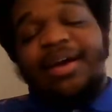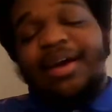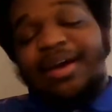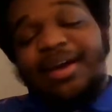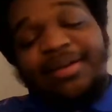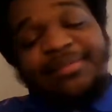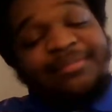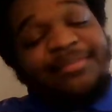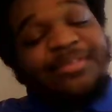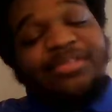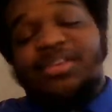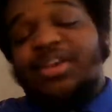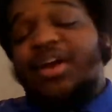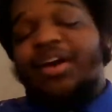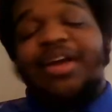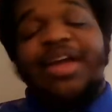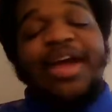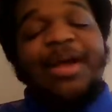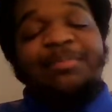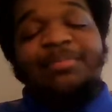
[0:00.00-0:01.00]
I, you
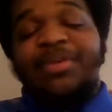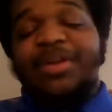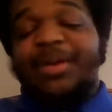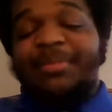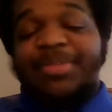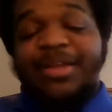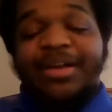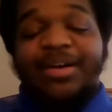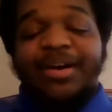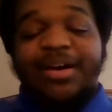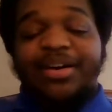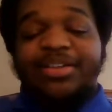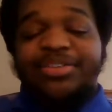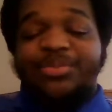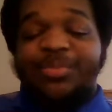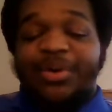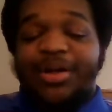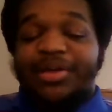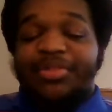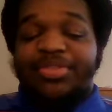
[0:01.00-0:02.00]
know, gotta bring up the
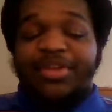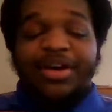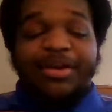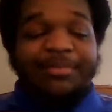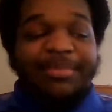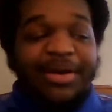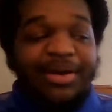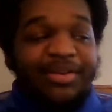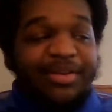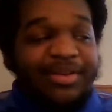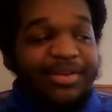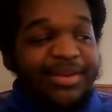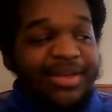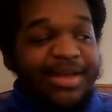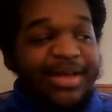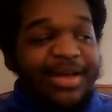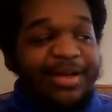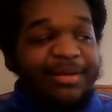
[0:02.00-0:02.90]
cons of what I thought about it.